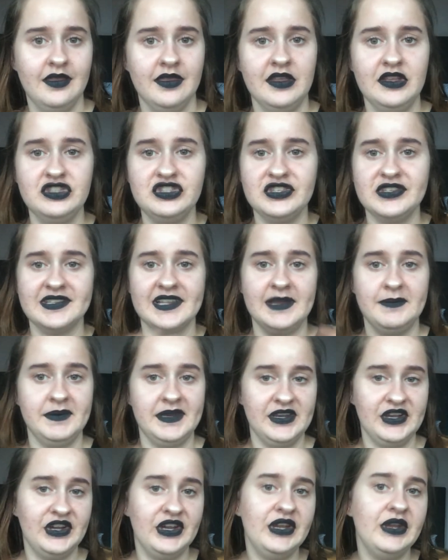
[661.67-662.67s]
then just let me
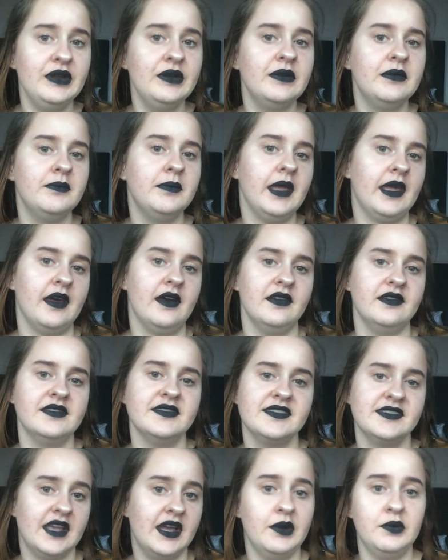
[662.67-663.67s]
know,
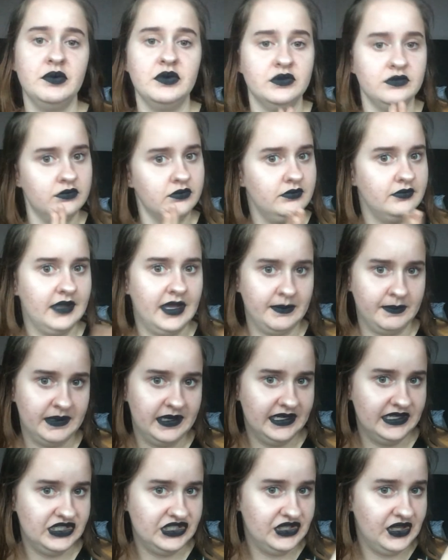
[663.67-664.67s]
because I will
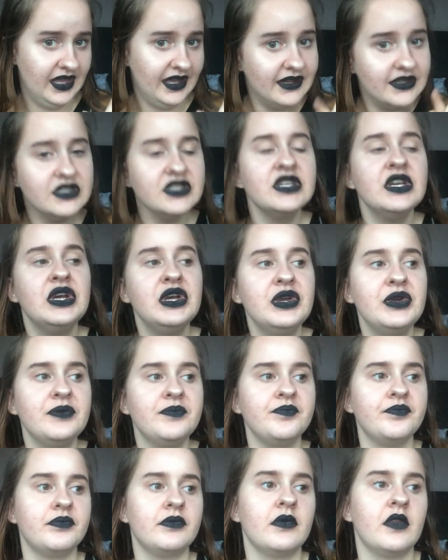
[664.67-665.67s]
happily do that,
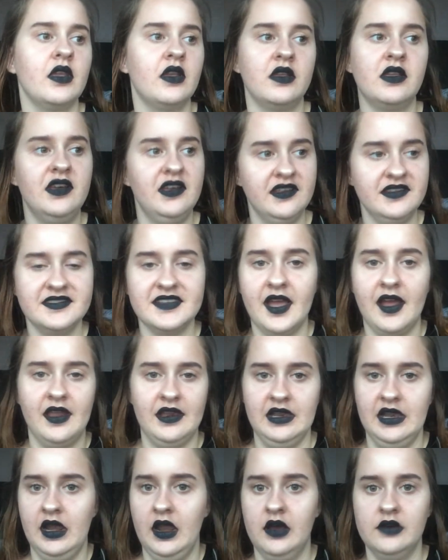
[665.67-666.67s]
because I
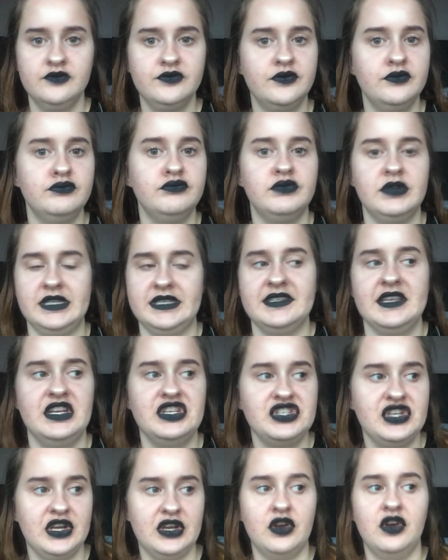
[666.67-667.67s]
love
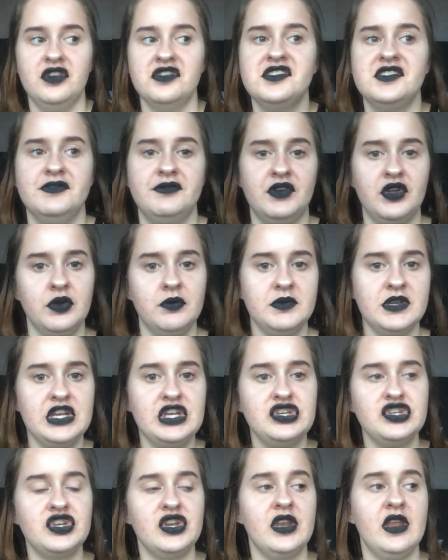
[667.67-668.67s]
researching costs of
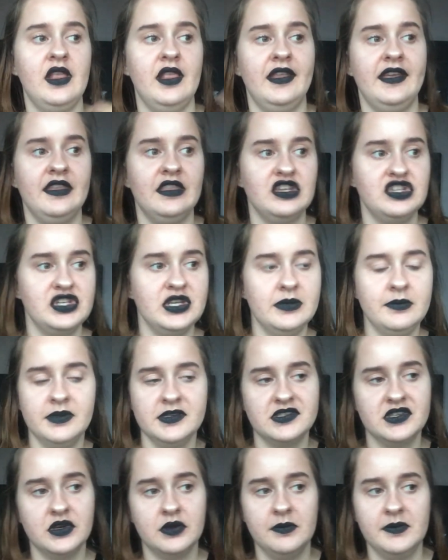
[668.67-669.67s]
accommodation and like the
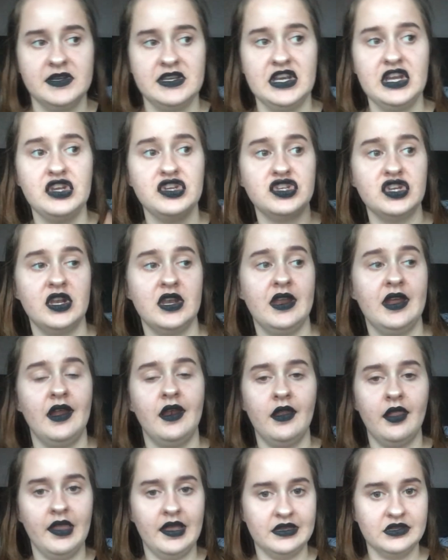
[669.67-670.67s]
cheapest accommodation
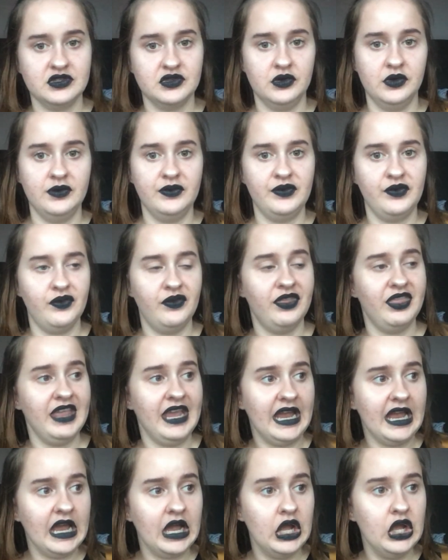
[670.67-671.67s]
and that sort of thing.